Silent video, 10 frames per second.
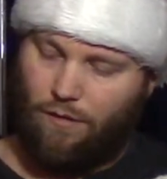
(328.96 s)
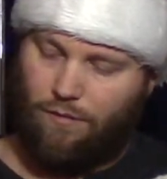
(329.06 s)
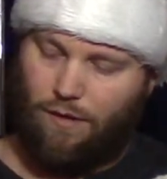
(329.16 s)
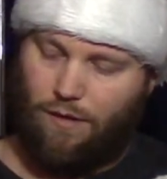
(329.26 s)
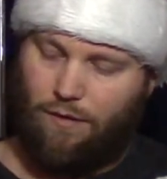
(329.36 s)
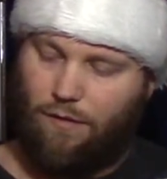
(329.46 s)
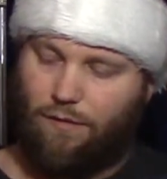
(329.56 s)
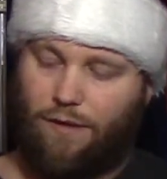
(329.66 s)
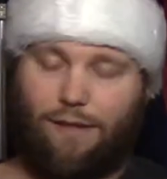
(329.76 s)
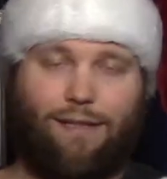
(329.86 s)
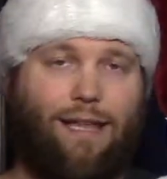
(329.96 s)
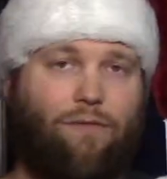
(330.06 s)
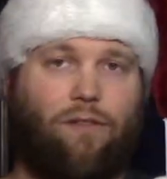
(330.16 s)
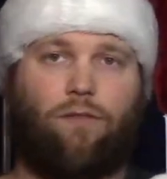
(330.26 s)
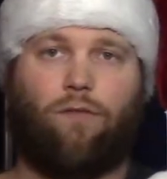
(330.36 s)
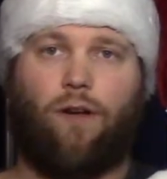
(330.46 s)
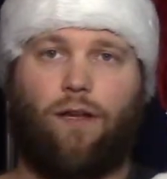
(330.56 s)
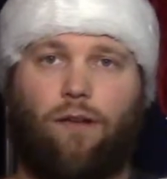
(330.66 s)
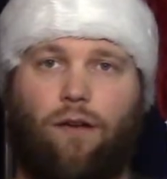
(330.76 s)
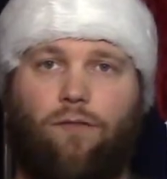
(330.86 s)
Then the 11th
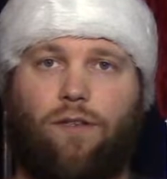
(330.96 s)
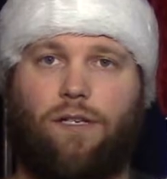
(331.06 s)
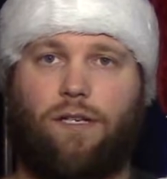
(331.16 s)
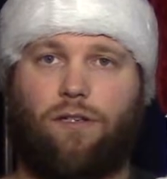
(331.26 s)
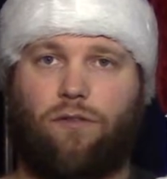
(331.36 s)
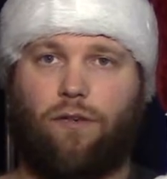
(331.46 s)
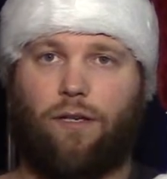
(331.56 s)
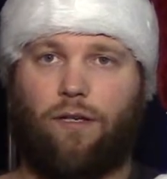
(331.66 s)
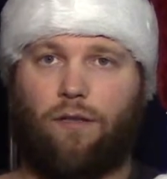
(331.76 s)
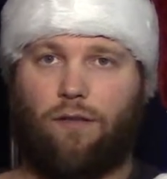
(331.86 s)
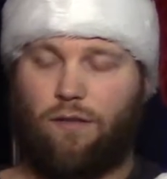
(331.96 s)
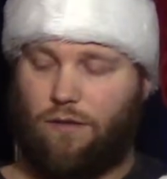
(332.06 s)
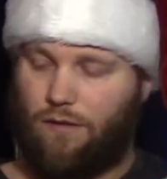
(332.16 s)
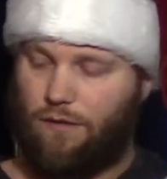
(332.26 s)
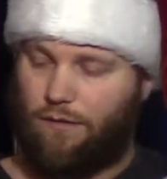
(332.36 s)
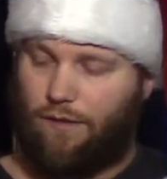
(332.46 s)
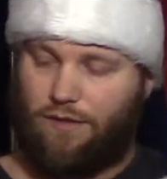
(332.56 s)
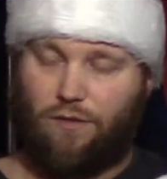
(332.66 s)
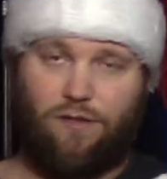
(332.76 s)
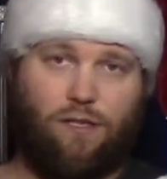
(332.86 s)
fret of the D string,
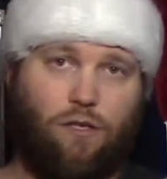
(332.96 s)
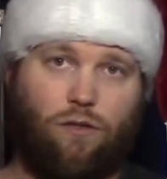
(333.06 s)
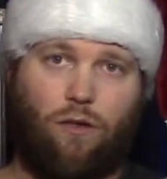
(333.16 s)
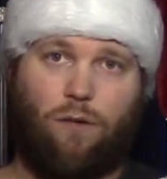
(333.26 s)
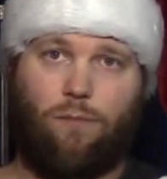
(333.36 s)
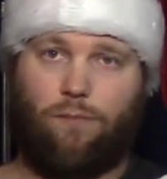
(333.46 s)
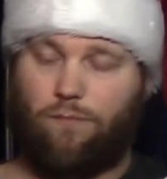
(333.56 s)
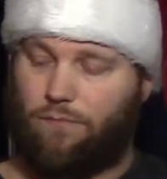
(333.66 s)
that's our C sharp.